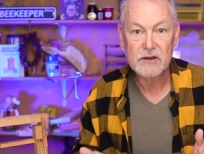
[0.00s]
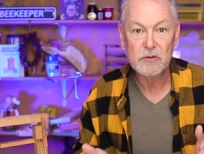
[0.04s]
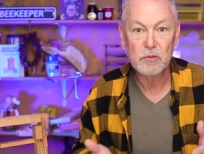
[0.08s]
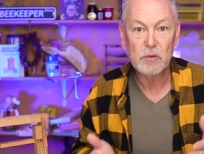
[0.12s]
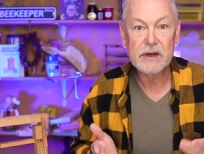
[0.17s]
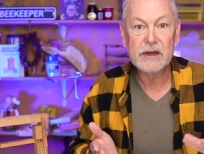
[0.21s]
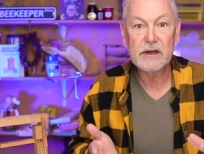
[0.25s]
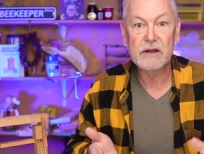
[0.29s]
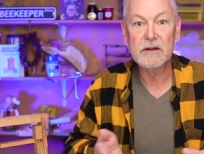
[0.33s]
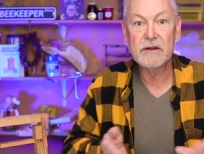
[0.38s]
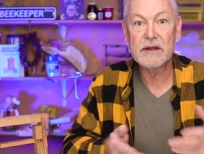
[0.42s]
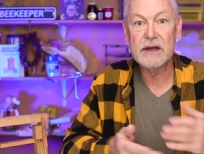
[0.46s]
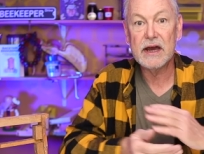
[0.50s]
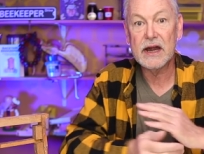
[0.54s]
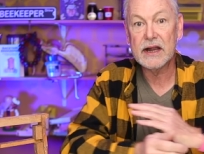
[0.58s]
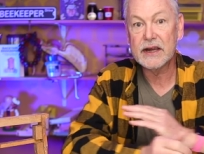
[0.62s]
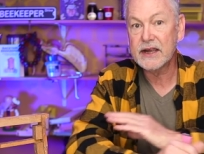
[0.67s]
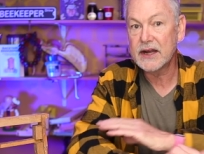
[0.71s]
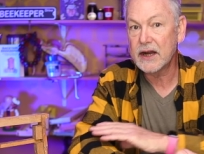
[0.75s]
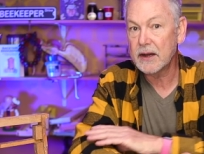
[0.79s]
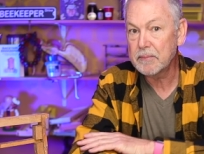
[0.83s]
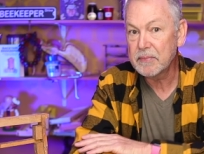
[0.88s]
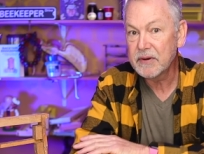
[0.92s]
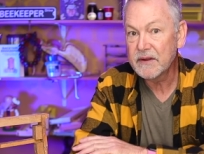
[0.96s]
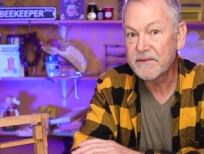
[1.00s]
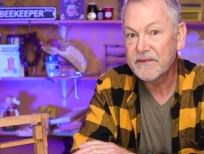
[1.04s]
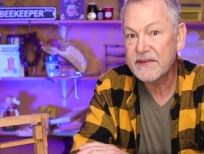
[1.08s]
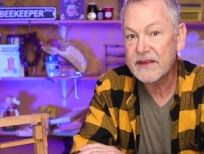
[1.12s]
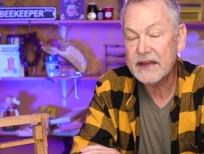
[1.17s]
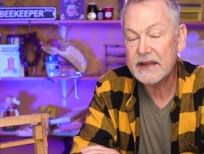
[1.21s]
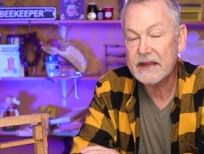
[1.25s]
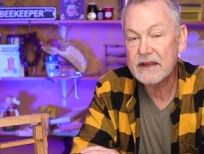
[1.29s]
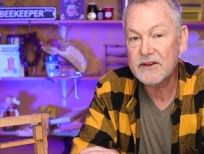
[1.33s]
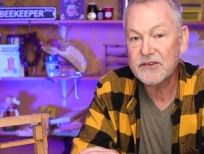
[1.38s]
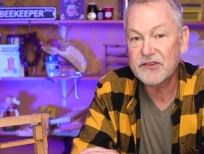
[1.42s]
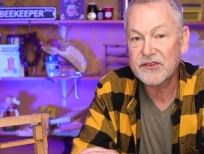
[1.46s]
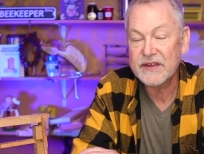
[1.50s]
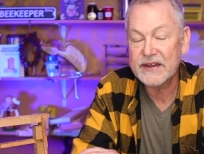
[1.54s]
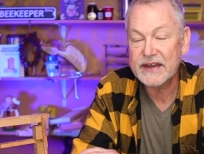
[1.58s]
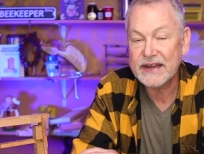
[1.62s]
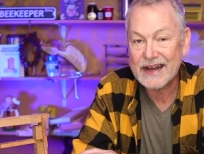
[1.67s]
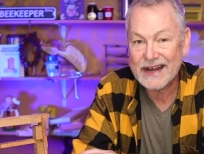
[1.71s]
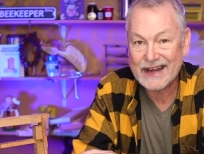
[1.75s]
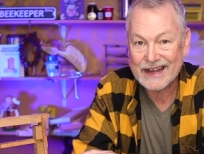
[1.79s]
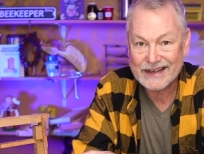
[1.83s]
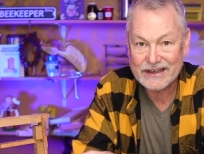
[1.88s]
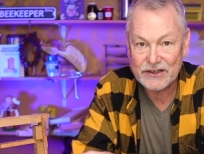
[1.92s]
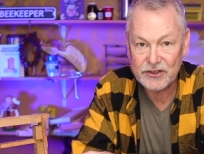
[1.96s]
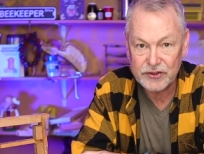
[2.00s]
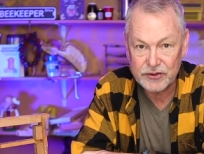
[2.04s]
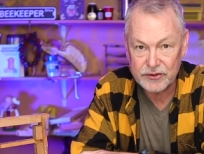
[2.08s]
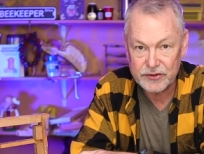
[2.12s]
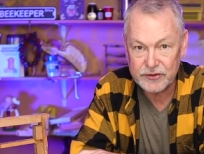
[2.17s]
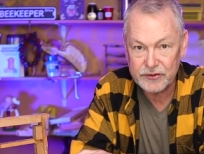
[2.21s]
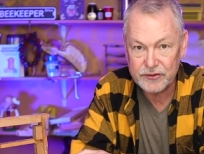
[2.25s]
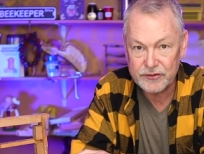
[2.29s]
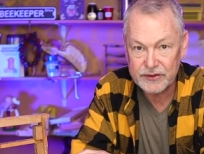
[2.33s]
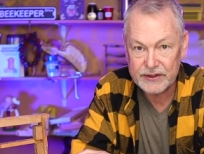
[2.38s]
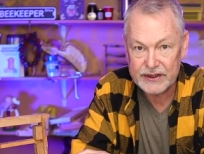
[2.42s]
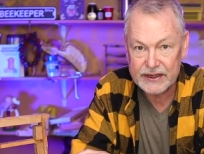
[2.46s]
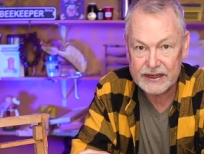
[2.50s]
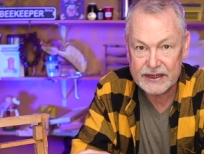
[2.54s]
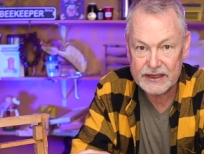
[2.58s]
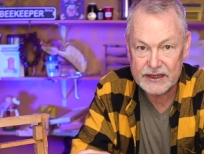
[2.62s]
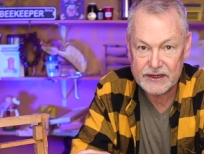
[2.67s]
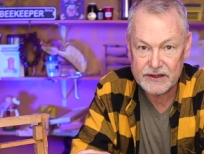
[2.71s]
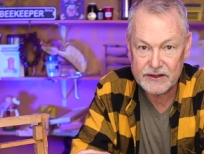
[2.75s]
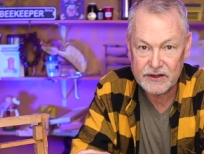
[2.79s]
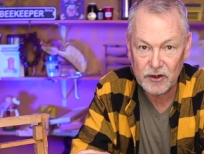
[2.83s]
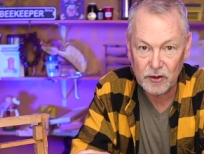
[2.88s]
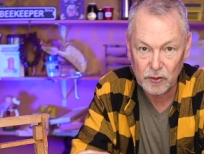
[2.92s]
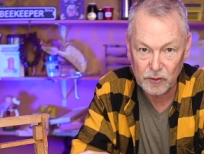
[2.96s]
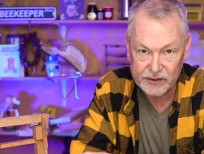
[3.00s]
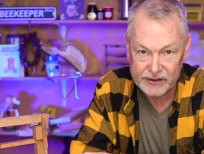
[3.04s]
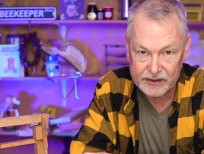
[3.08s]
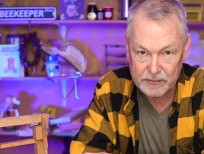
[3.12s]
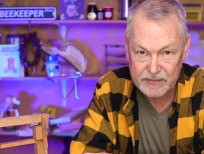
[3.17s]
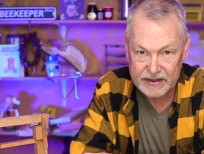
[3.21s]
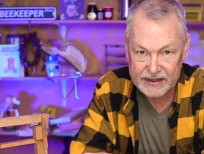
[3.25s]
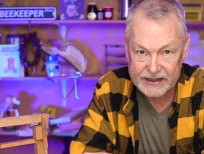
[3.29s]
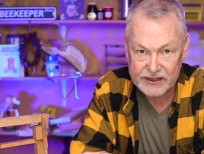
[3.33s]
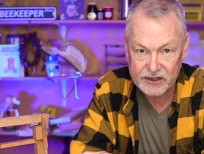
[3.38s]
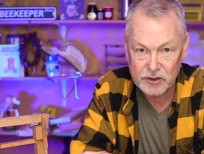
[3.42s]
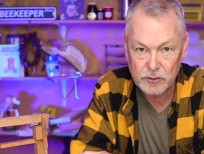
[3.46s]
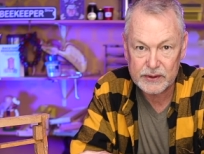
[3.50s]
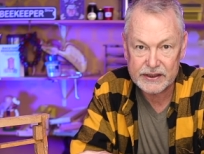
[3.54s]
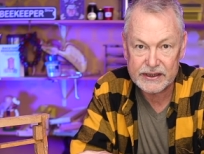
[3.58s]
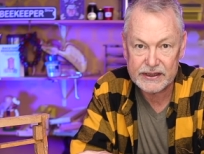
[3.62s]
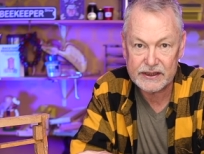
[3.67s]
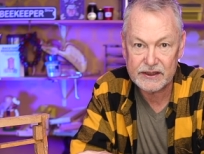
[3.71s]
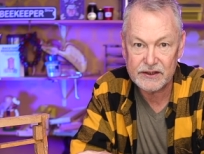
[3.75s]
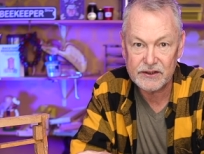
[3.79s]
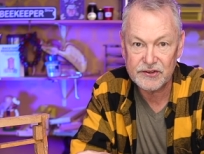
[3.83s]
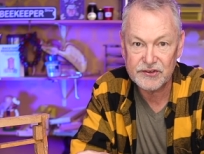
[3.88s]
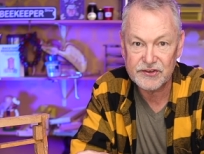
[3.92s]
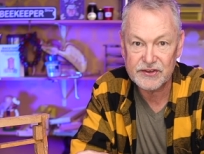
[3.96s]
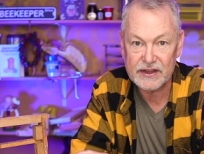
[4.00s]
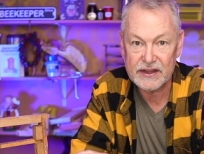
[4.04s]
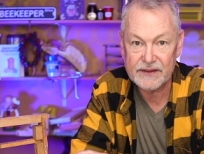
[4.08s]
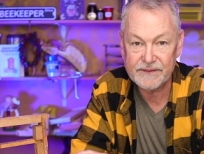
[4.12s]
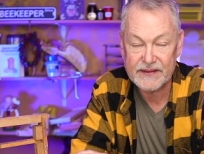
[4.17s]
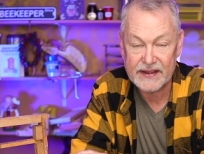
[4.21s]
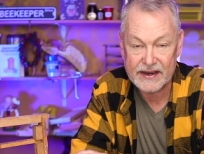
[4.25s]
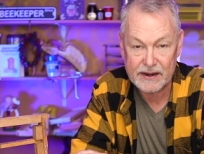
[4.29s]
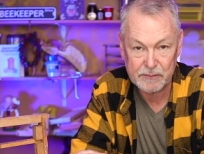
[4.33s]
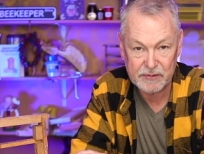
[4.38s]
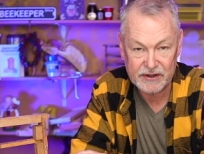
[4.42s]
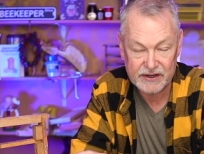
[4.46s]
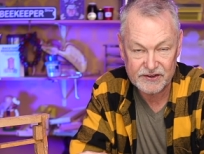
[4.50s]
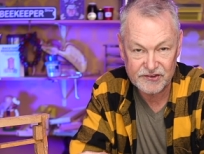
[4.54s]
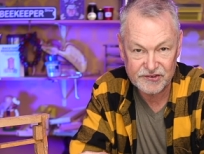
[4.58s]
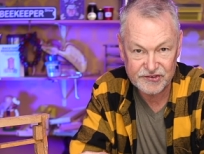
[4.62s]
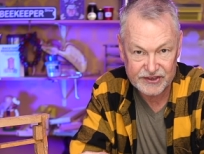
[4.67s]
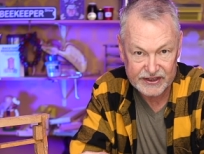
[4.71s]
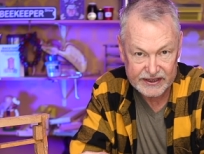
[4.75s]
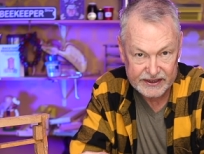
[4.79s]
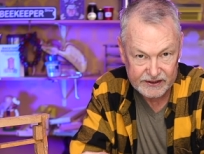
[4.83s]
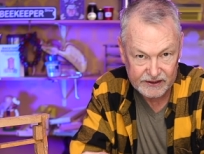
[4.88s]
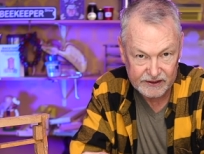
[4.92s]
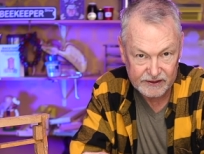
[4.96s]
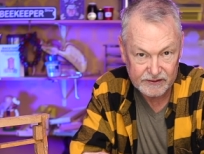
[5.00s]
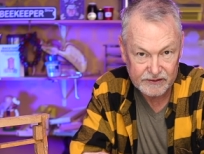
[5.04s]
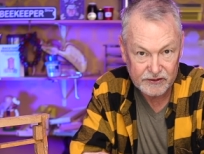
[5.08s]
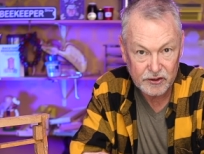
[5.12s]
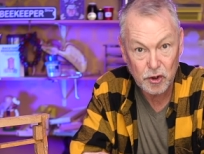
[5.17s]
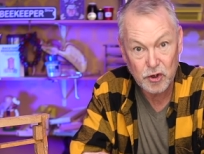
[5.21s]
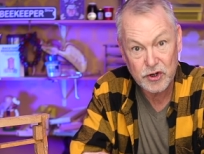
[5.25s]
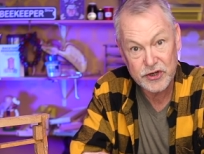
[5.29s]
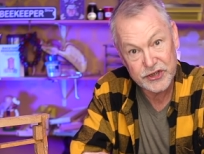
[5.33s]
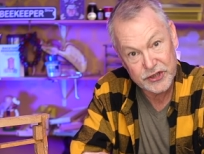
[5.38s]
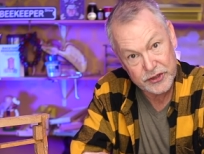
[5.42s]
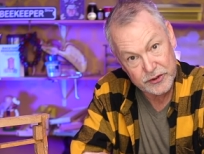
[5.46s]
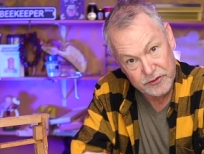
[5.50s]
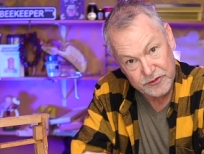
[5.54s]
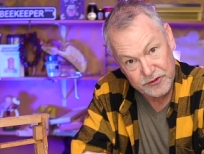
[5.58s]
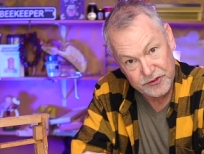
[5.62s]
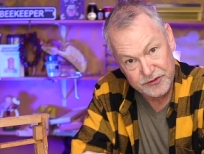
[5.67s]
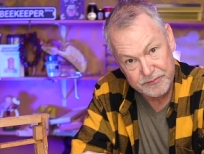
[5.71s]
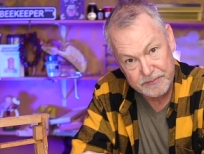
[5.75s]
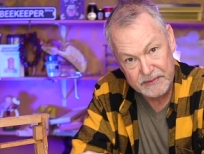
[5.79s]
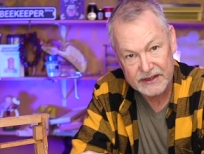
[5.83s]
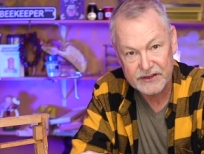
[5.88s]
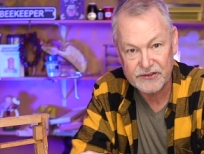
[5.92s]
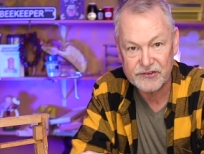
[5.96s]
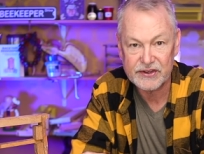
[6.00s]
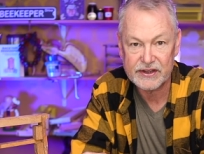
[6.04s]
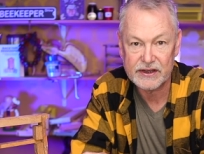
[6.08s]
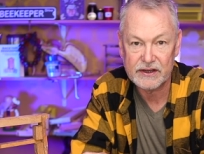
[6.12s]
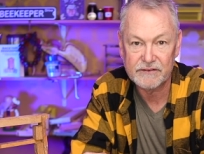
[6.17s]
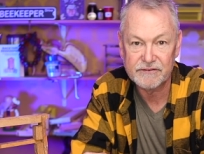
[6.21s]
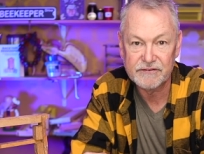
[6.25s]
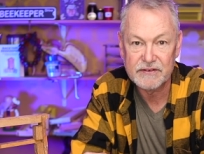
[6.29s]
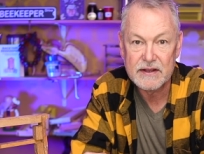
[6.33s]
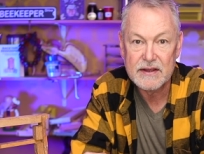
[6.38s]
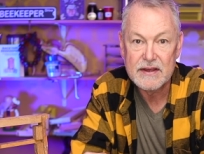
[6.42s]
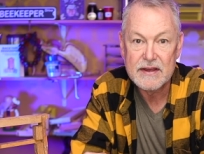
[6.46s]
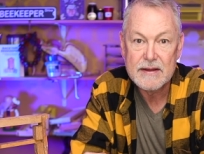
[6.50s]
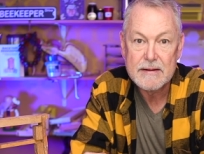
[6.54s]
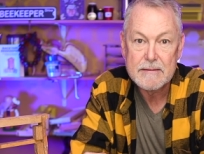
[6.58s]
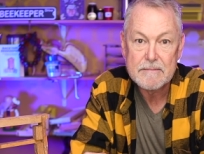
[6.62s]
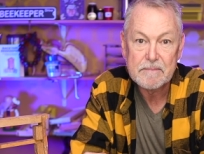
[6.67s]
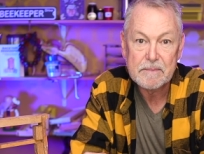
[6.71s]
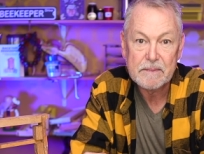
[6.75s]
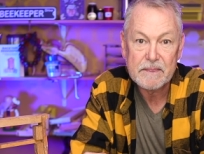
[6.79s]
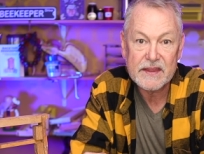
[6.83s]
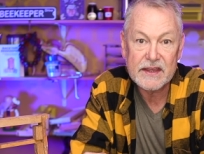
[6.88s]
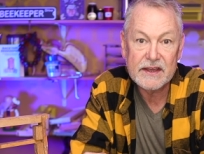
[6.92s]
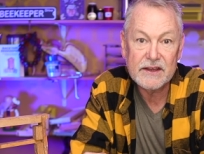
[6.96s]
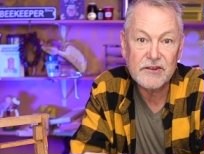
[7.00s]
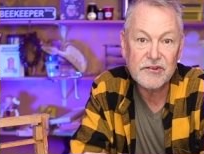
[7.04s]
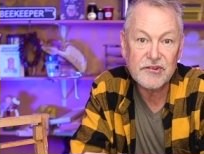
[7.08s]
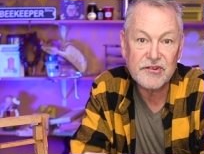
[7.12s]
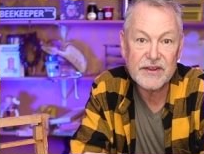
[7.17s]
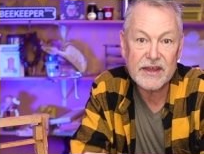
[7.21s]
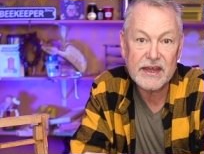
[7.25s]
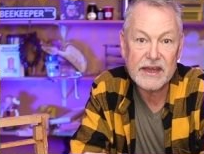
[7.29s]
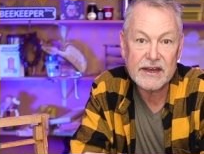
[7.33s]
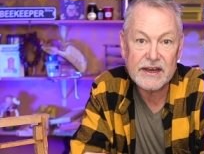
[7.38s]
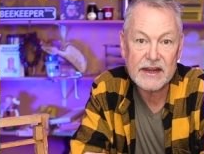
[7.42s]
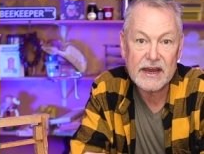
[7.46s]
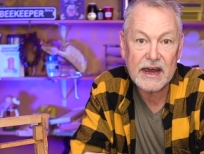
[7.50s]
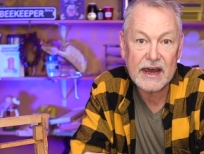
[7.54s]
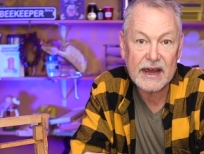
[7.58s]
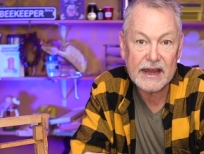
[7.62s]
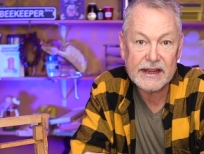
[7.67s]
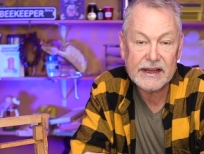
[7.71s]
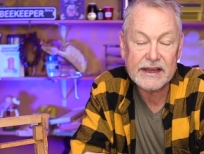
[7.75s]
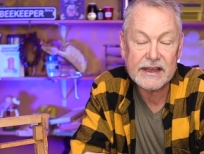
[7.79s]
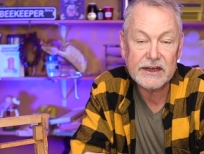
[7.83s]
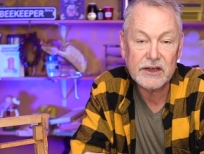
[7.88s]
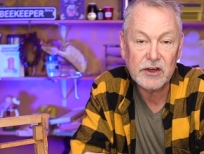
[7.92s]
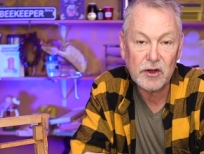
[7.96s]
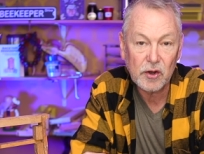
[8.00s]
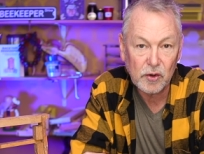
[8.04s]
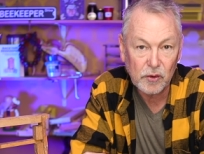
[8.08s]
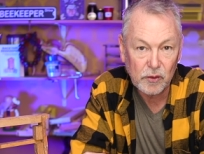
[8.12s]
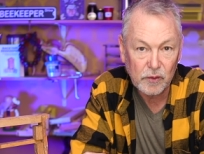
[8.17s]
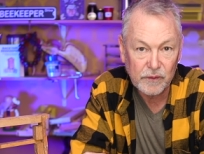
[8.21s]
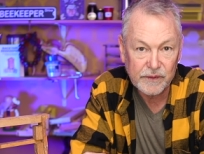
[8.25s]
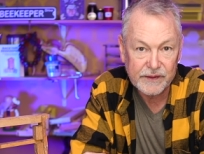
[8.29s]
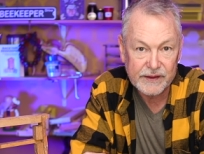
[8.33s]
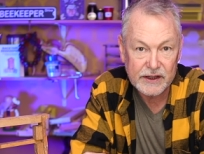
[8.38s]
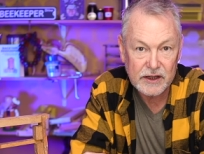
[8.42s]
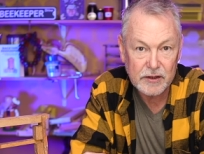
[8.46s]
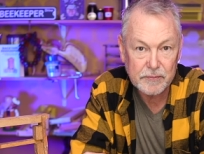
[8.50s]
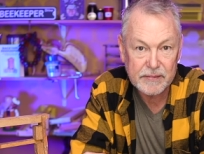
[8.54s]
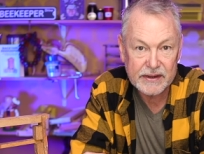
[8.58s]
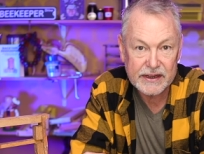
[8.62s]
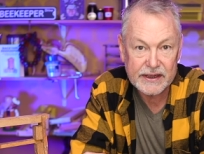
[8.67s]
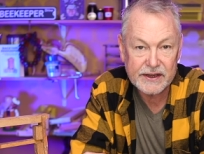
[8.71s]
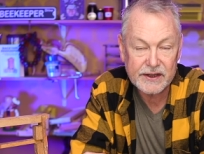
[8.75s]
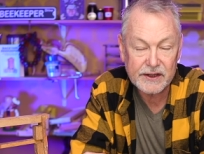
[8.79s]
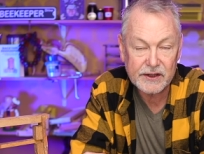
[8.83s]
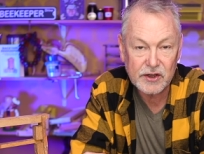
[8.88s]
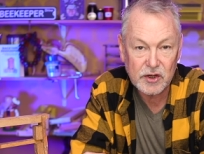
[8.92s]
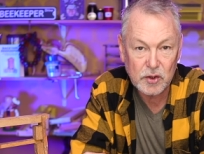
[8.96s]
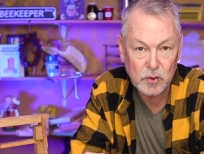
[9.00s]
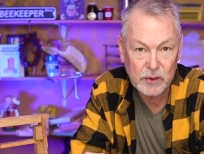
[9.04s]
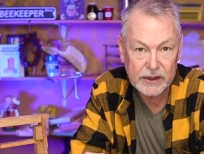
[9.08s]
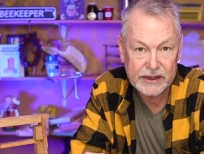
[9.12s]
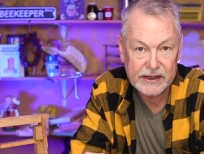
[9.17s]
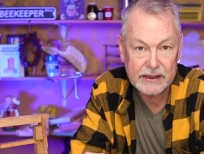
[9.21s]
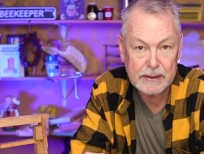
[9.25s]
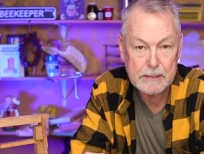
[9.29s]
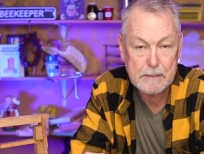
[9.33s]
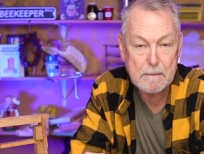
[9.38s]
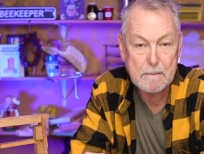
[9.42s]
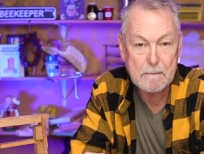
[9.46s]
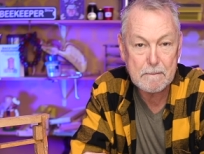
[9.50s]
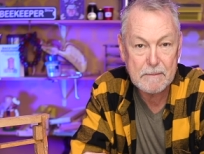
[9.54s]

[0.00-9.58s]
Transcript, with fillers: Well, a couple of things that I do in holding my queens that I'm gonna sell or use myself is that I can hold them in a queen